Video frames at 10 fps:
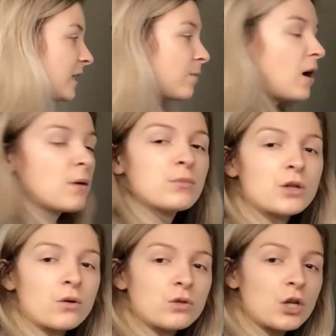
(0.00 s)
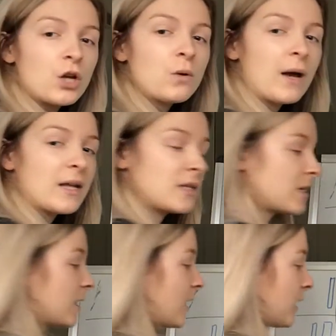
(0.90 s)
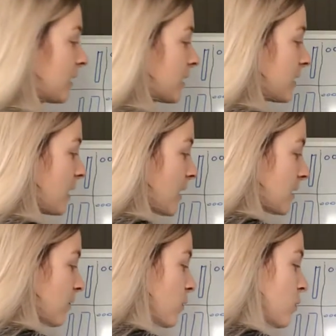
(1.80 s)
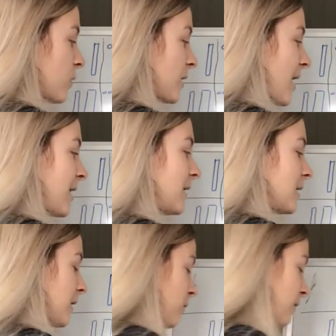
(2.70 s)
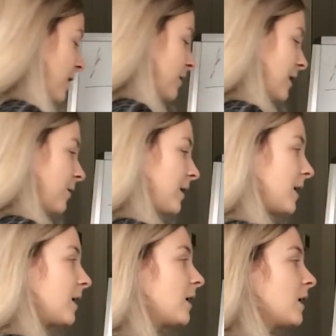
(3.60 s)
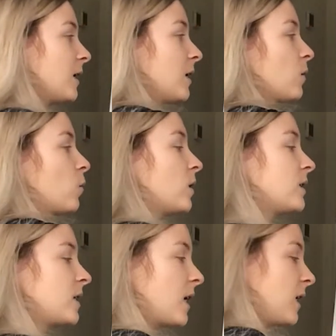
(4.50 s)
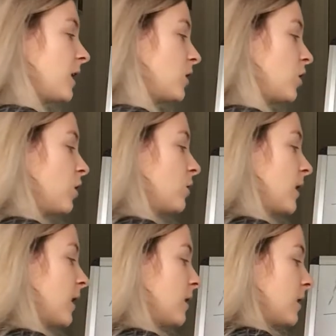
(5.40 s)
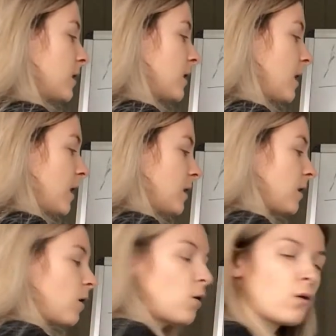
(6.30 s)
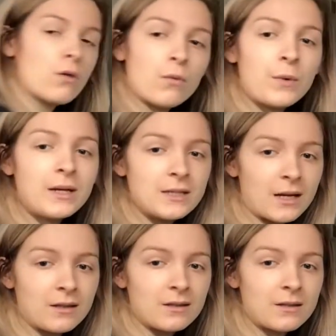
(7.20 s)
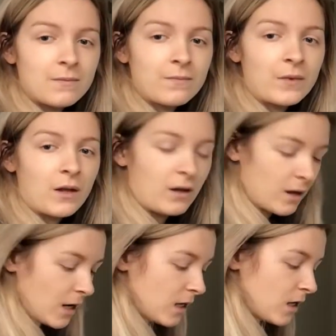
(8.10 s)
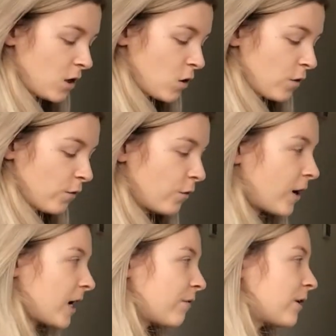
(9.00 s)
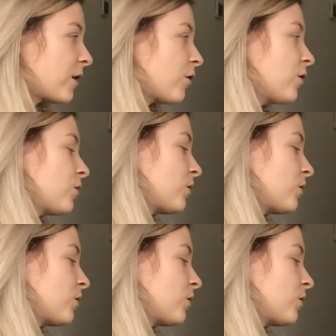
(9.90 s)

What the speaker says: them up. So 2 add 6 is of course 8, as we found out here. 1 10 add 2 10s is 3 10s, okay? Really, really crucial